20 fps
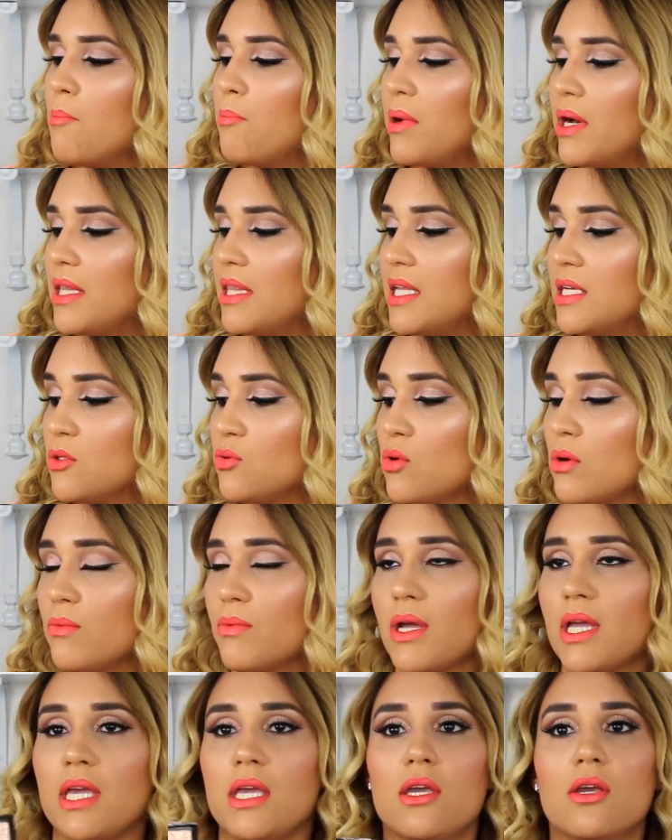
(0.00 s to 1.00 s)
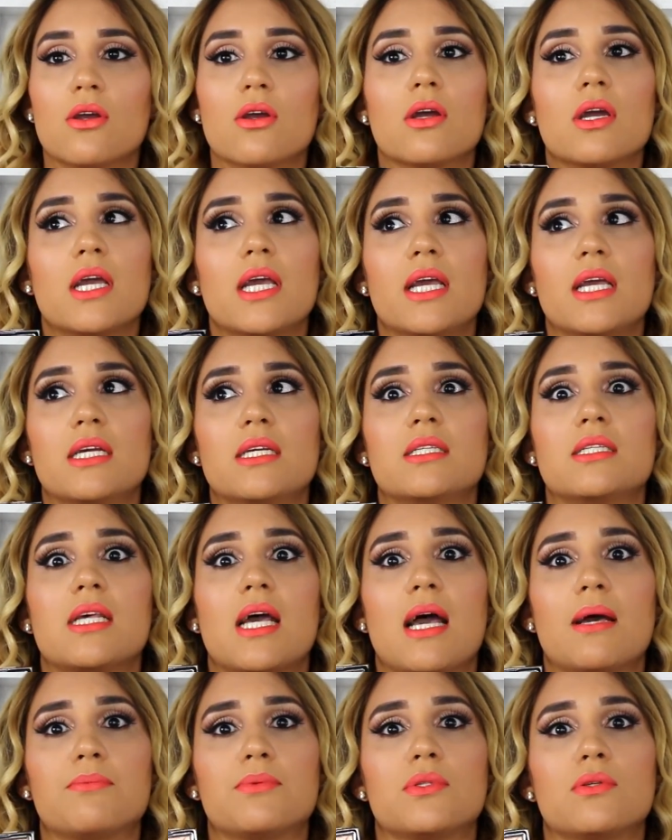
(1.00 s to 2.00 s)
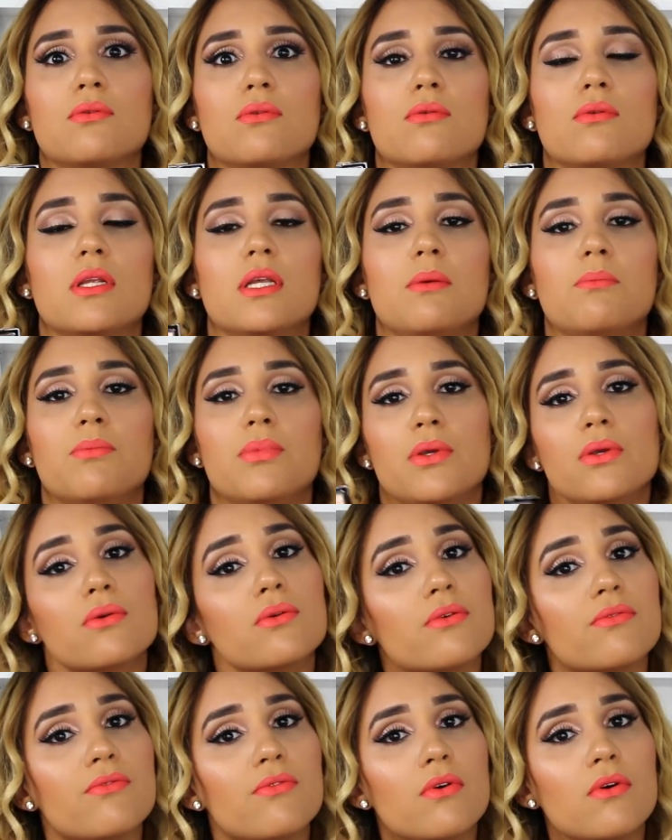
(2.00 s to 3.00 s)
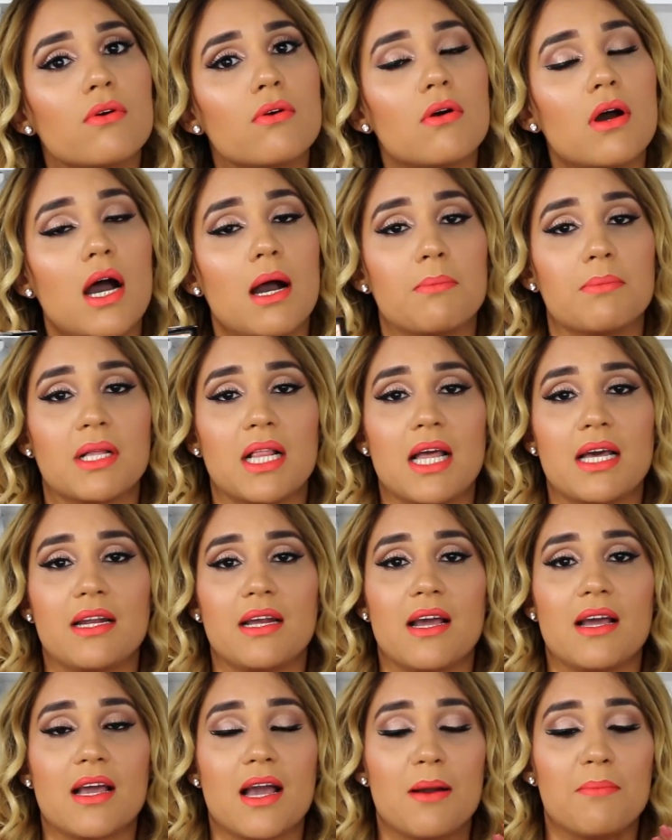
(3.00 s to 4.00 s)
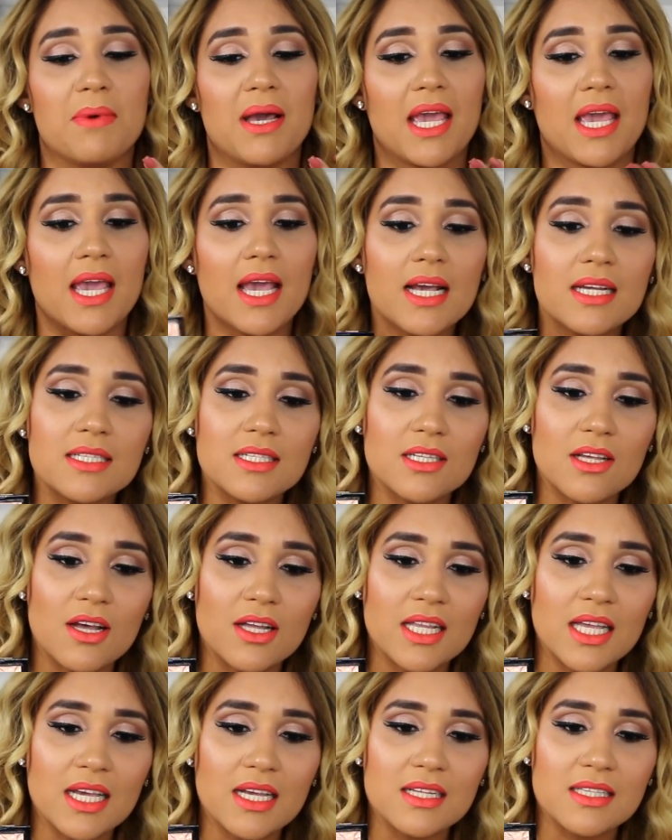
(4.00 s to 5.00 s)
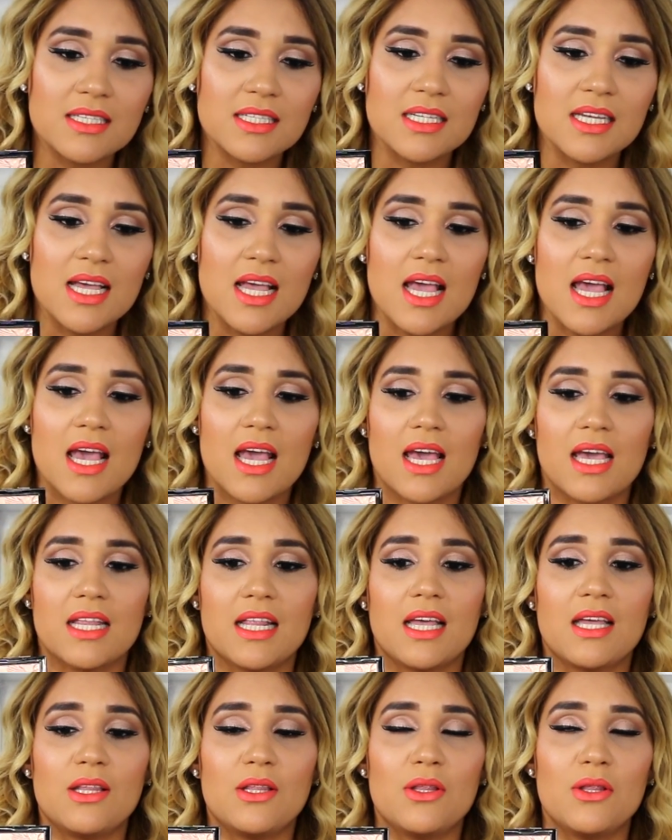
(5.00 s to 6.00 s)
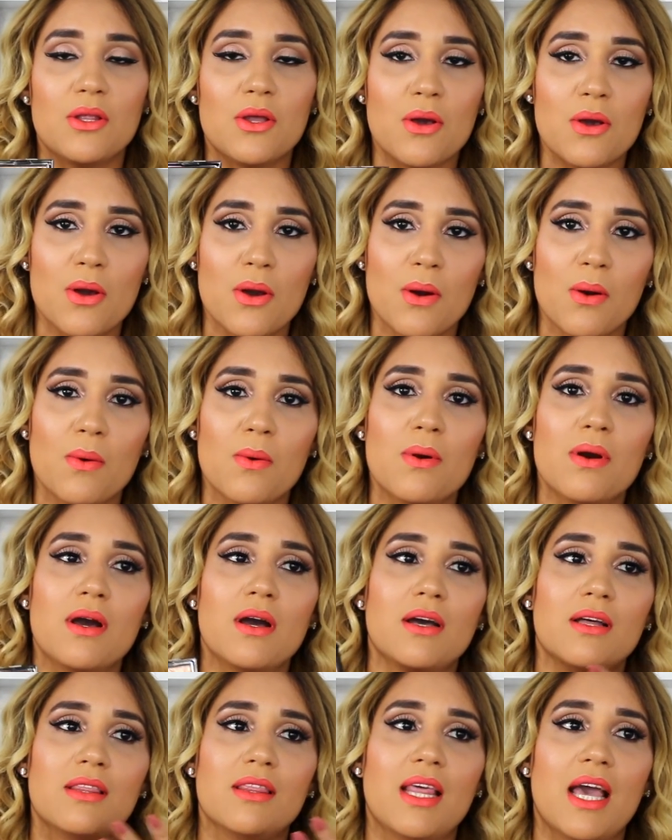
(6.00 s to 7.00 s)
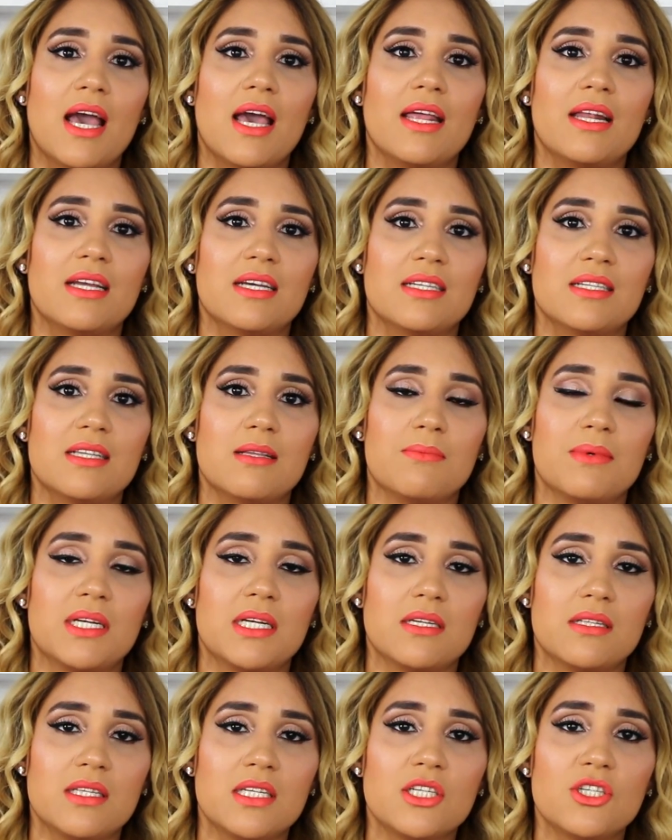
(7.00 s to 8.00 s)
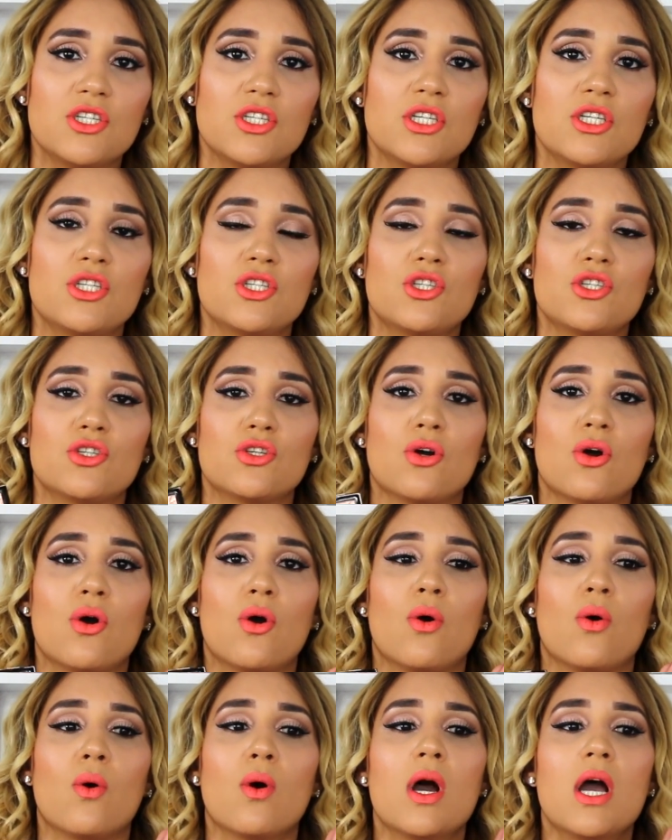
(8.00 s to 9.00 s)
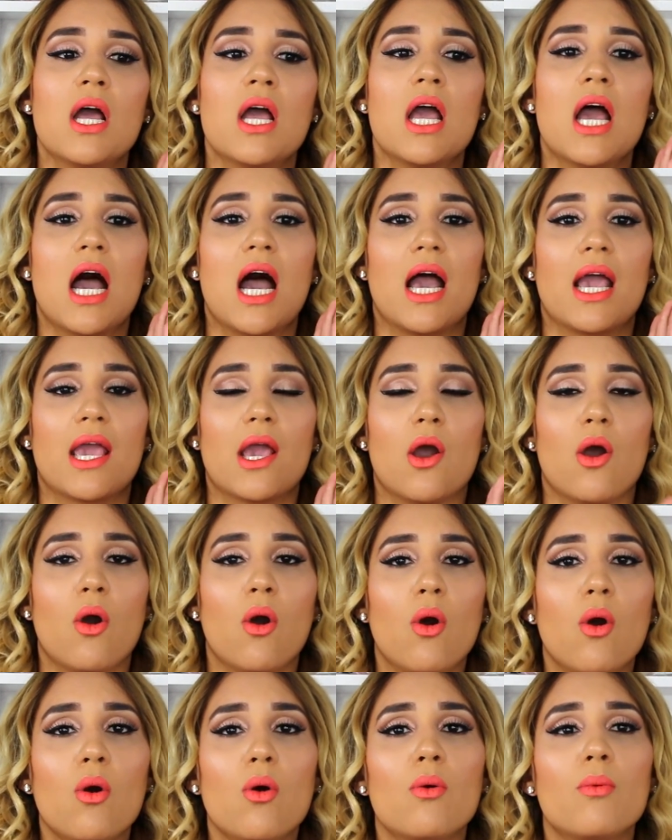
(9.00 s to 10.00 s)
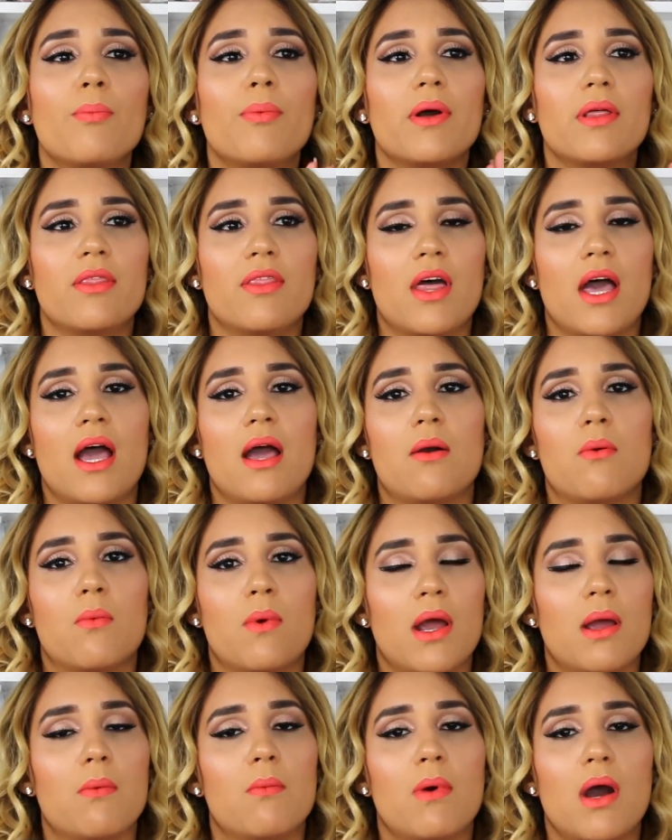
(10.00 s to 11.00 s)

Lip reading: But this one right here is absolutely beautiful. I'm glad I got my hands on it, and I know that it's limited edition, so I hope that Wet